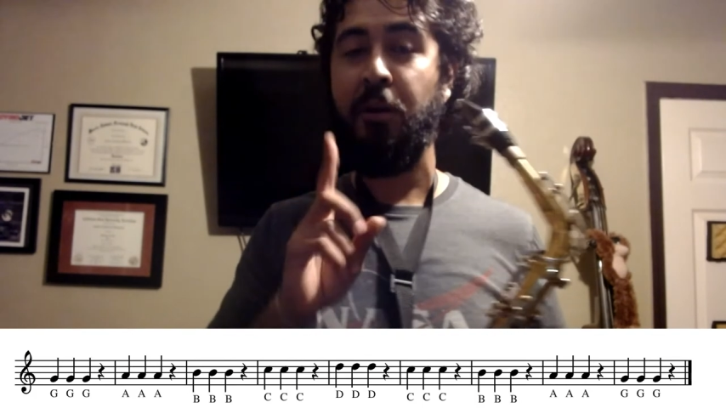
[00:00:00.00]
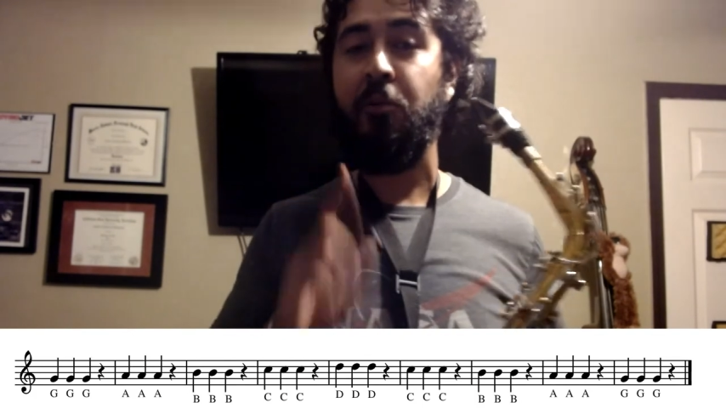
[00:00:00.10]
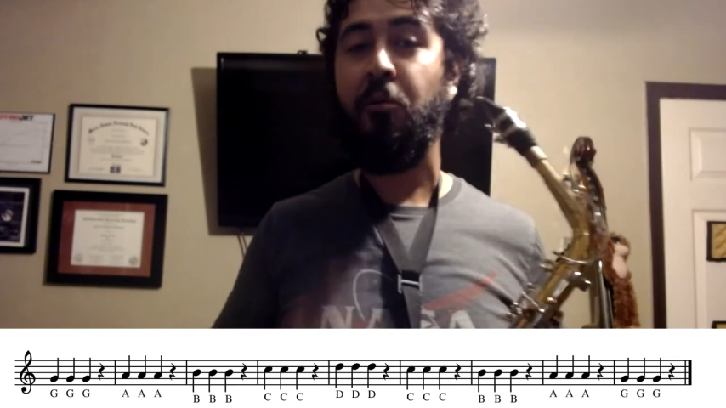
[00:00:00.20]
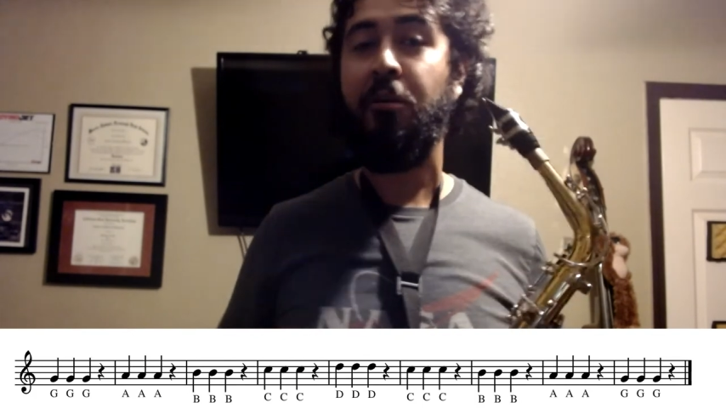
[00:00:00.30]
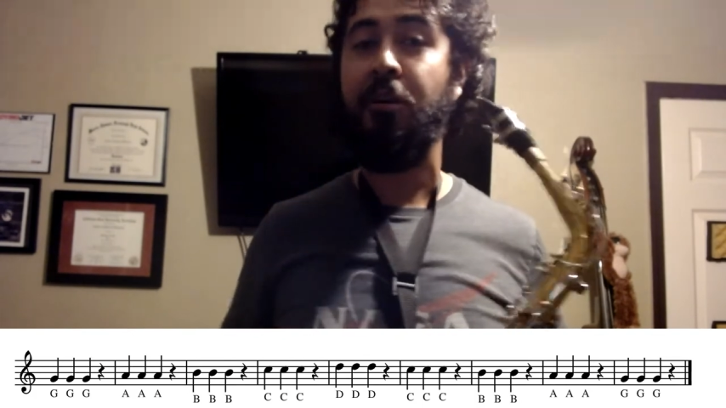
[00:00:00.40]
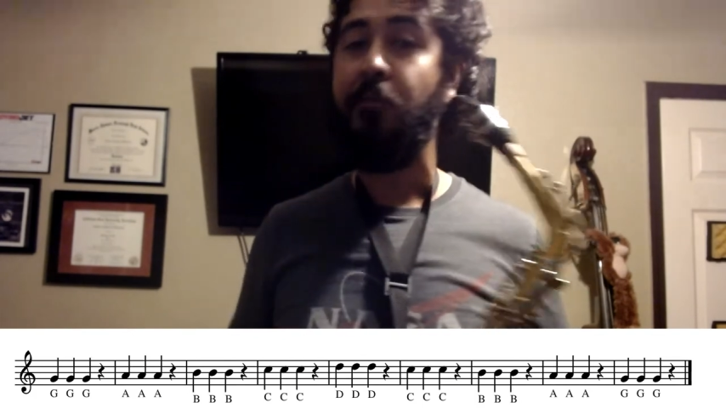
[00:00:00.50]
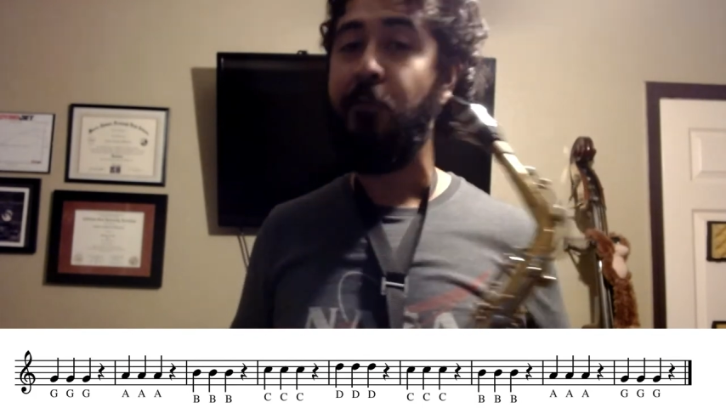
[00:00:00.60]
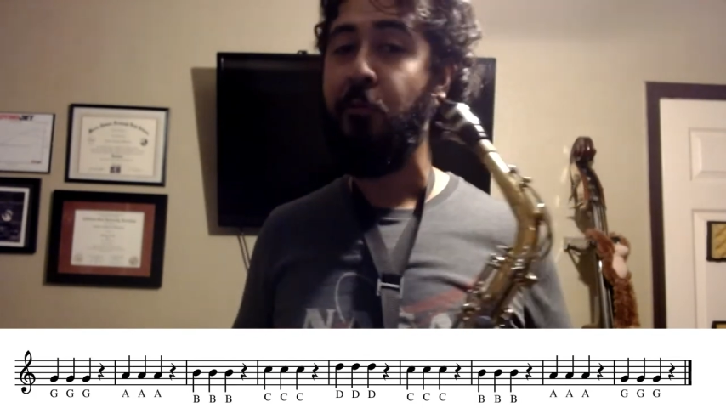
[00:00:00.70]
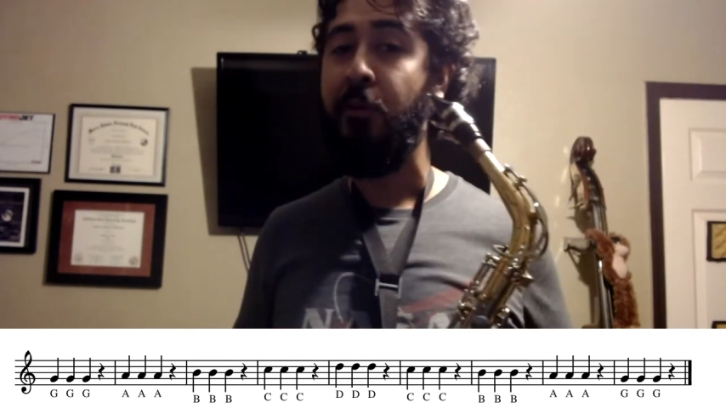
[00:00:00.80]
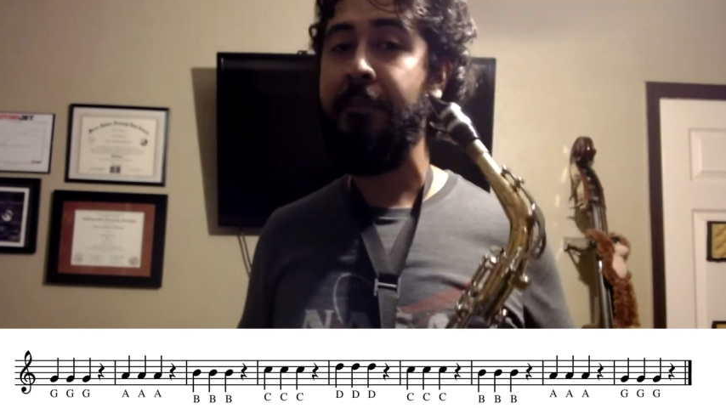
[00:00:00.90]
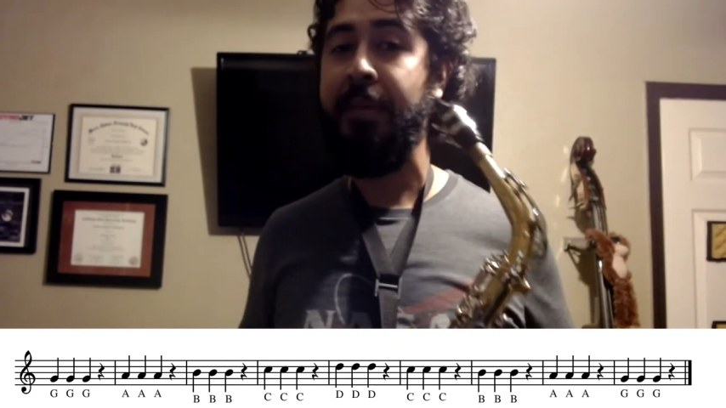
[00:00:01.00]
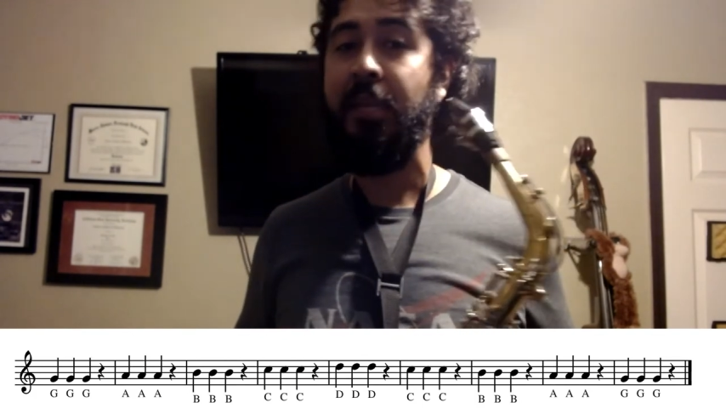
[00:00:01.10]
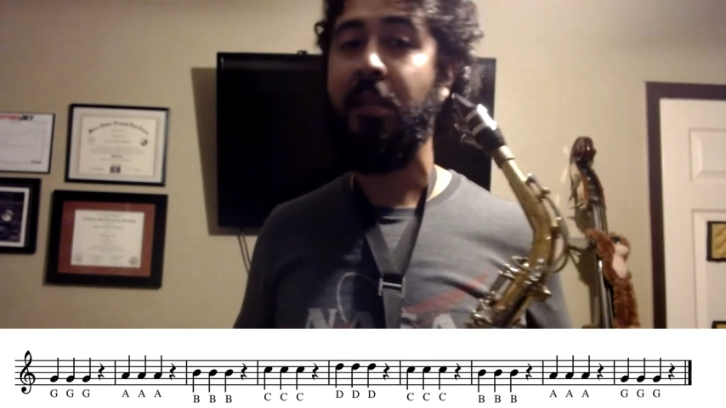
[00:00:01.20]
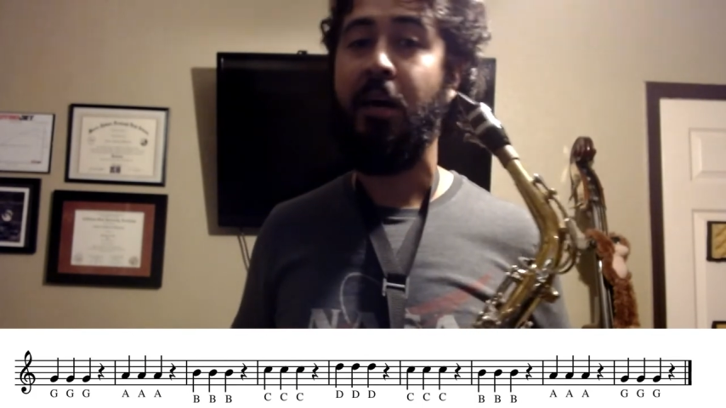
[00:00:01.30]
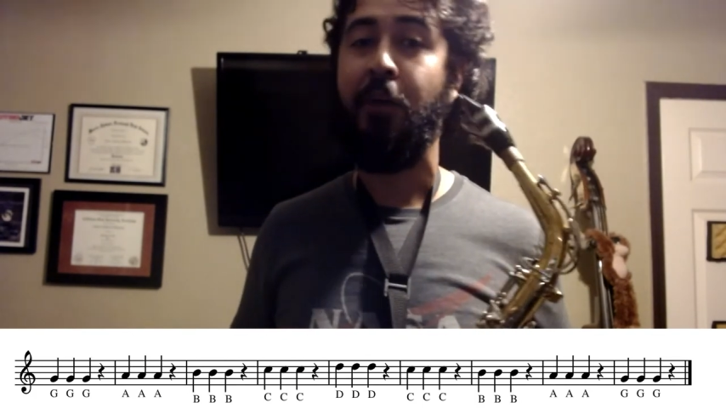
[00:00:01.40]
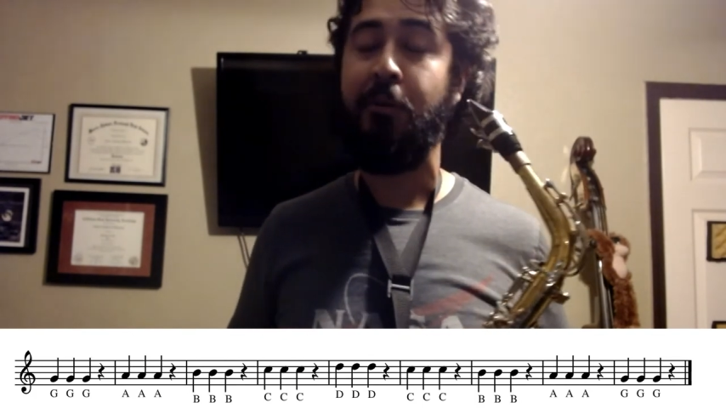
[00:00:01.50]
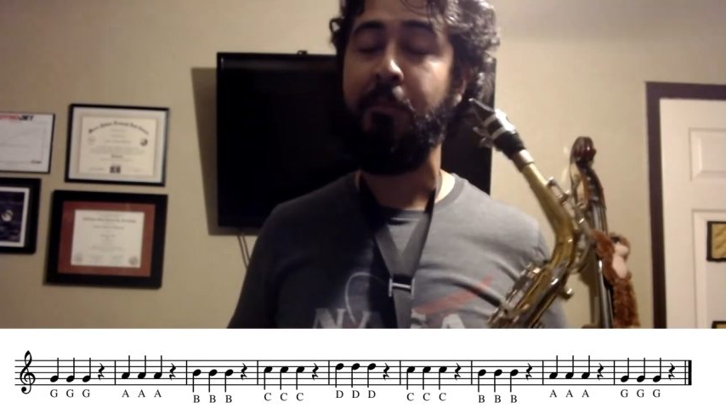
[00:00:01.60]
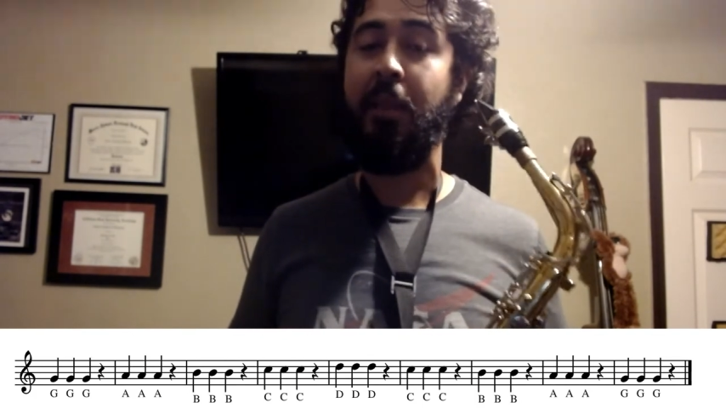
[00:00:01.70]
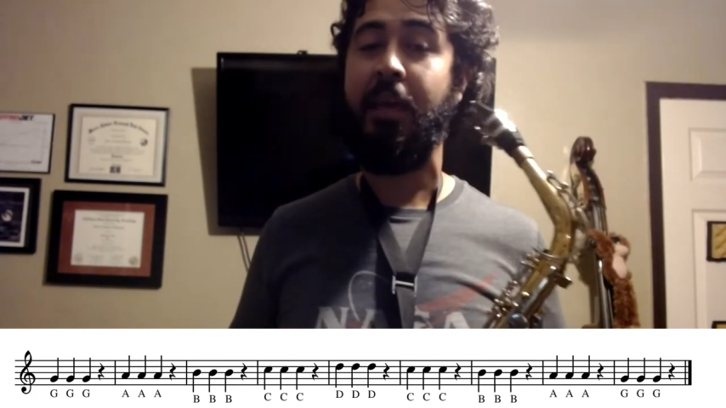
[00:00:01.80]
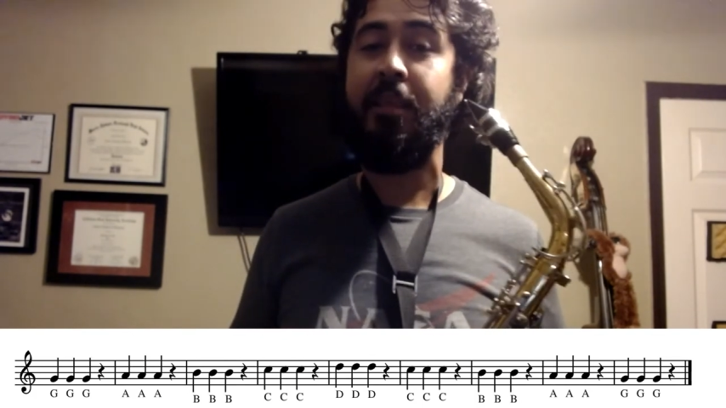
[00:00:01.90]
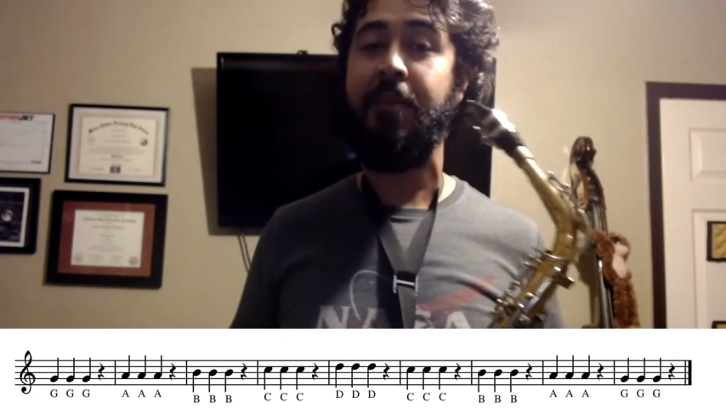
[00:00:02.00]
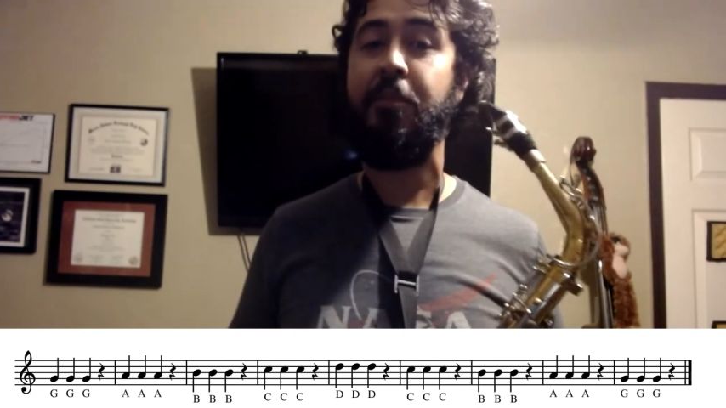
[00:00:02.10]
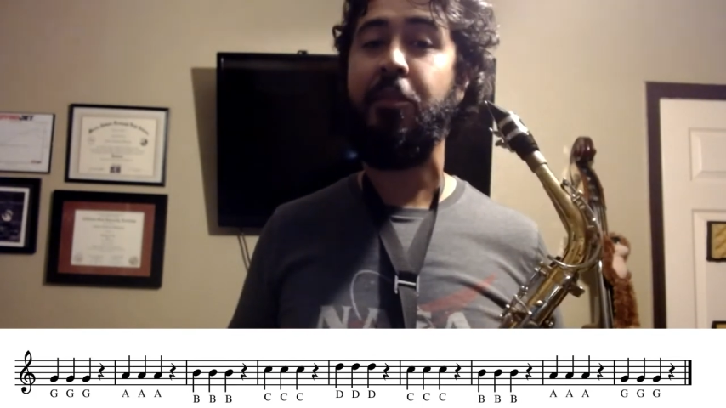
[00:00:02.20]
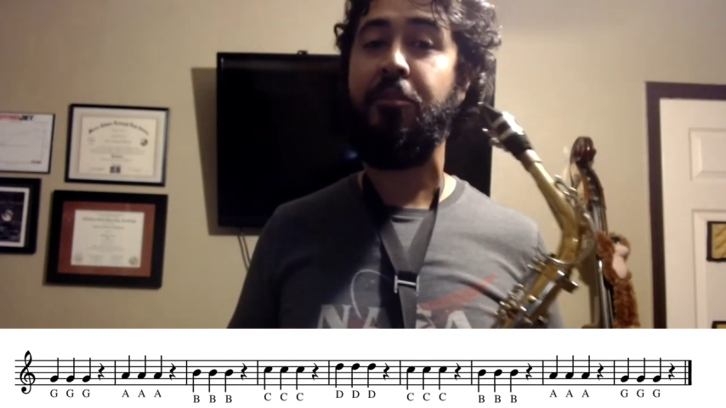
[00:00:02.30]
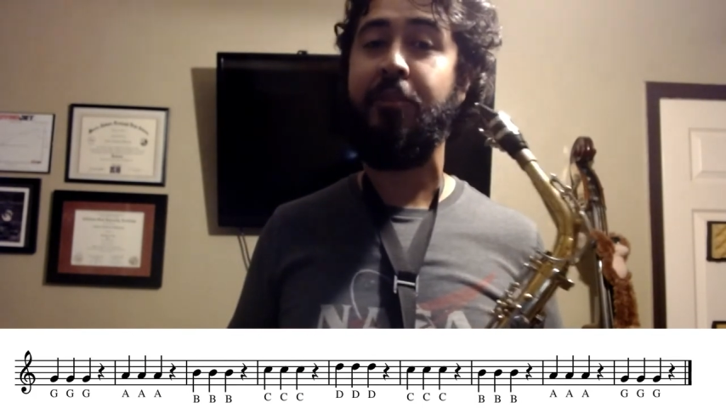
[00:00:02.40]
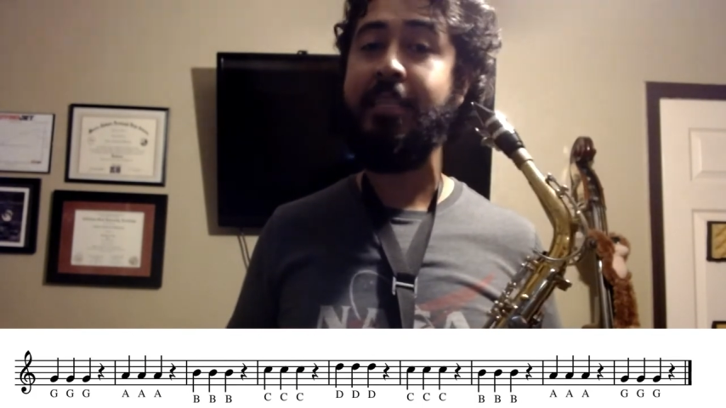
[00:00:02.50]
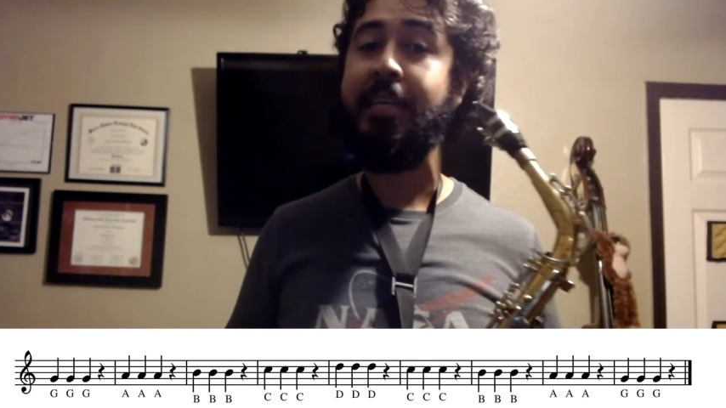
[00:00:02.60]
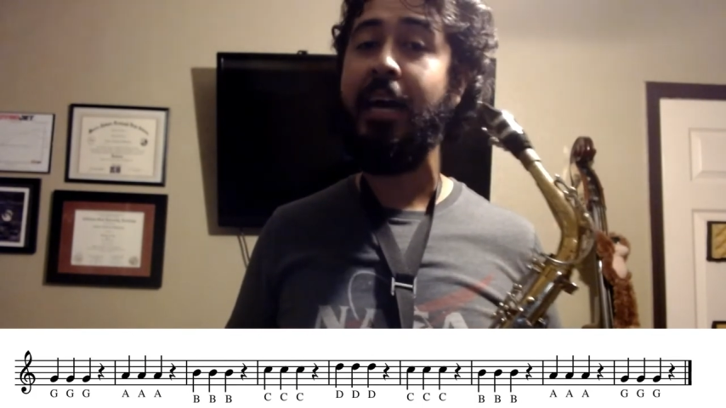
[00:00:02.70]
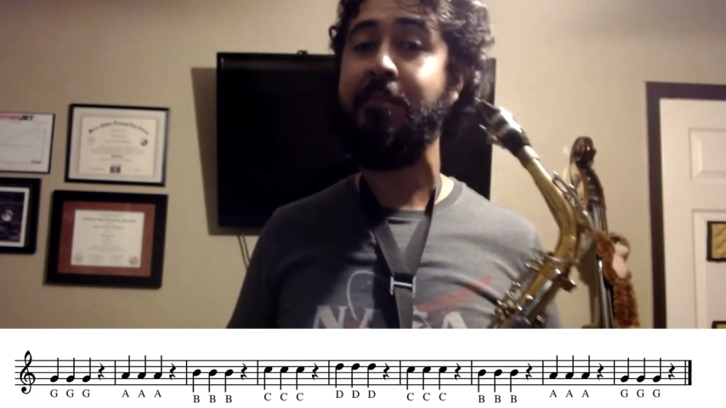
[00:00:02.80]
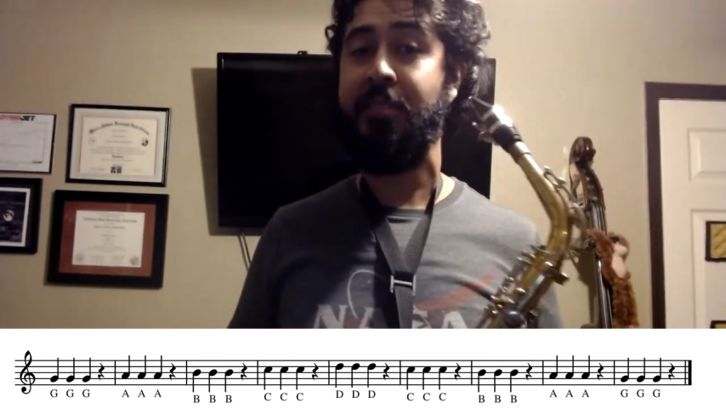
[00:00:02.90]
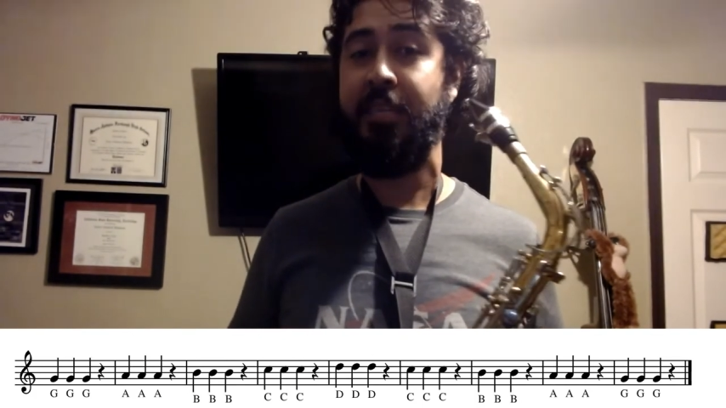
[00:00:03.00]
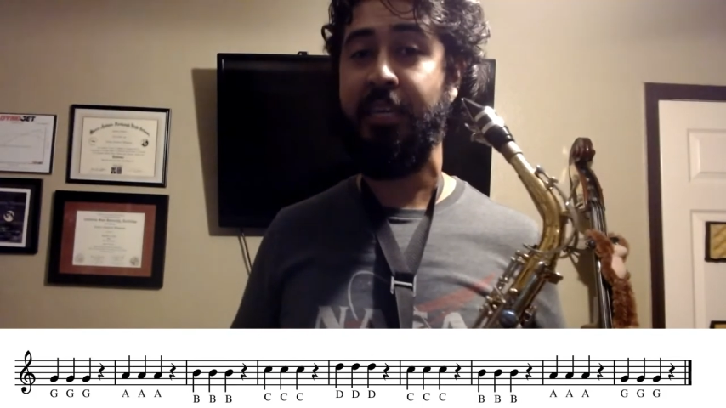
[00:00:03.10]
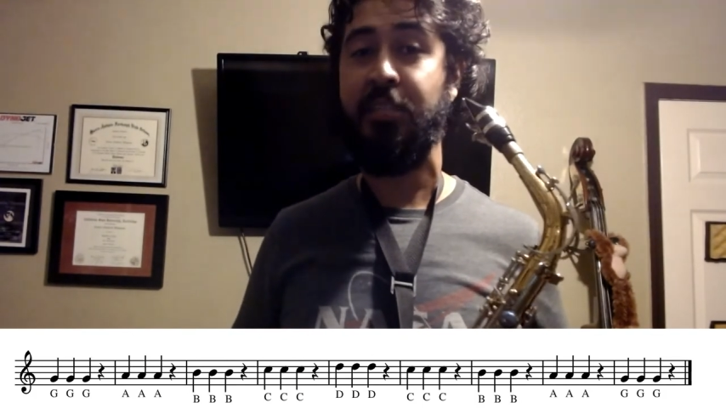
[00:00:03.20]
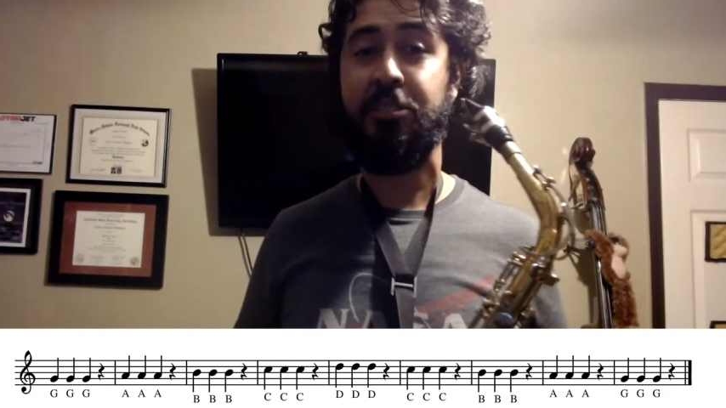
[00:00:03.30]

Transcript: quarter note for one beat long. We're going to play them three times each.